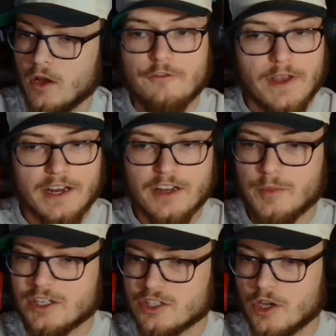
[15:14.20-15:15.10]
Very
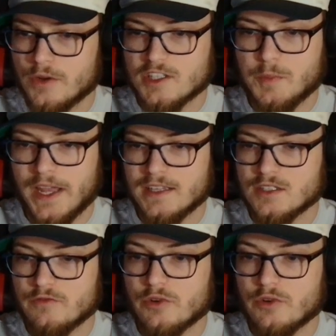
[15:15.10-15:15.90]
much so expansive,